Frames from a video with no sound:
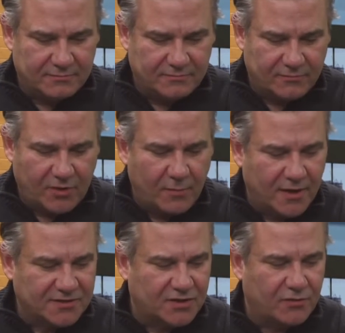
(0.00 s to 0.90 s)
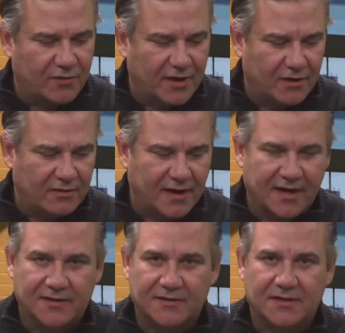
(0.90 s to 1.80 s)
robust career,
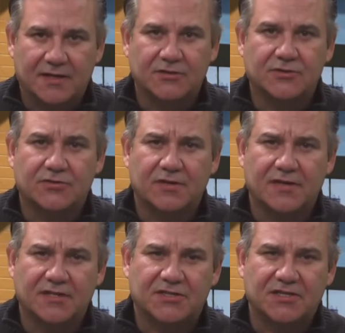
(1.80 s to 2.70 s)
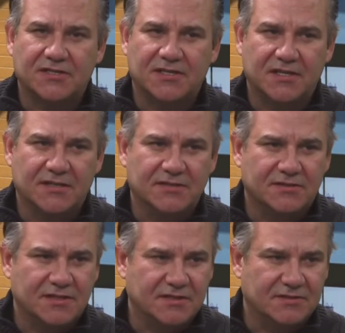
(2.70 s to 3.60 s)
and the industry that she's in
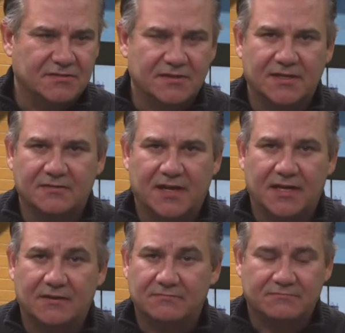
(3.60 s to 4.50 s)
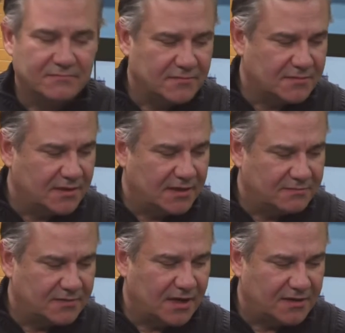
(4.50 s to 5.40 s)
is in
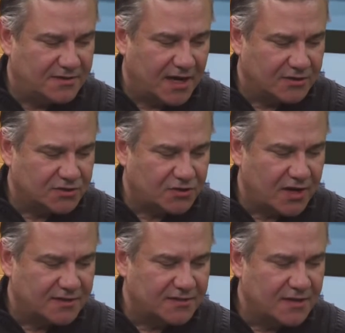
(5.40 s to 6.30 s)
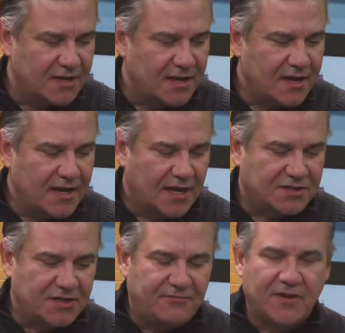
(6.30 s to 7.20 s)
kind of dire straits. And
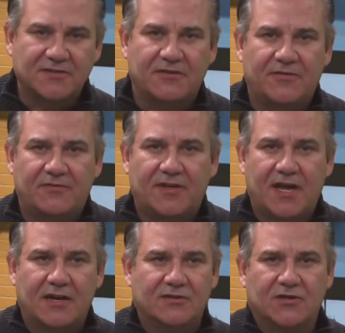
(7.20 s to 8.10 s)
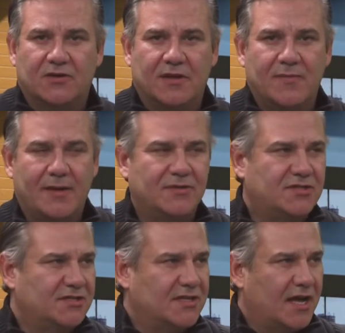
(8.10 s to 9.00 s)
she feels at 58 years old that maybe
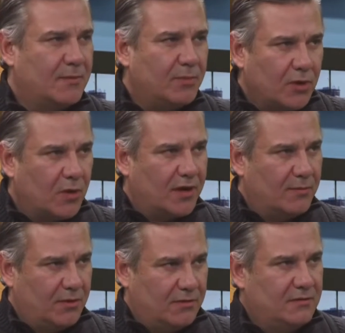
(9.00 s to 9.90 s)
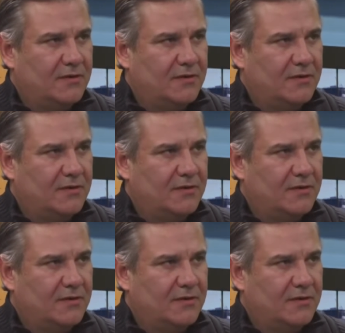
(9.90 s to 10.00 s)
she's not employable